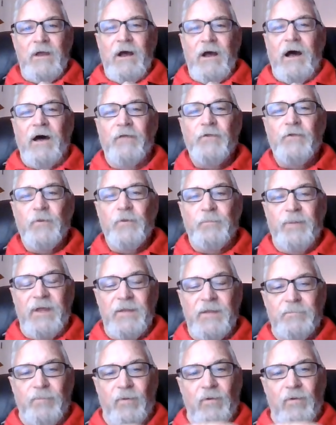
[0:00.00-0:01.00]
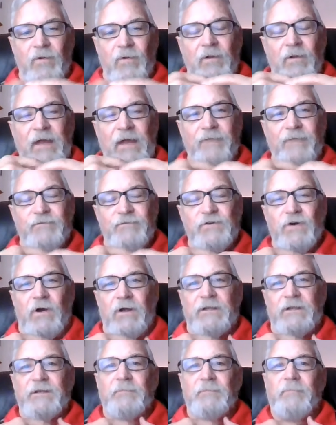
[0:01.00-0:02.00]
Other people have
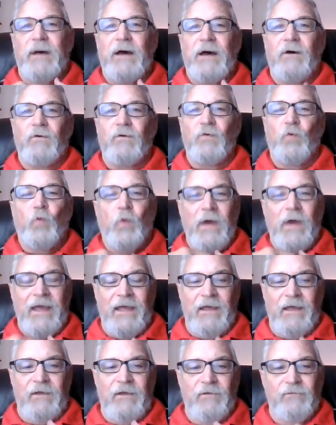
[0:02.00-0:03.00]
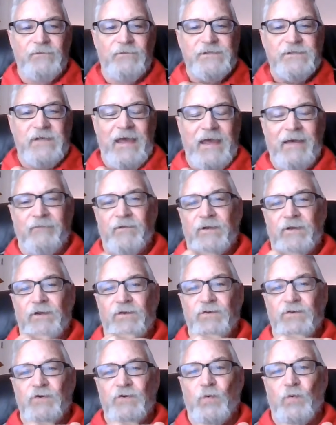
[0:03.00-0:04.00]
talked about waves having to
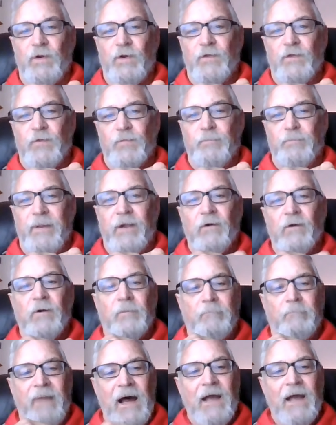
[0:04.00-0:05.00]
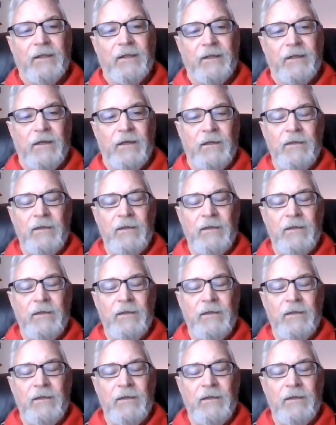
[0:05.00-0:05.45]
do with parabolic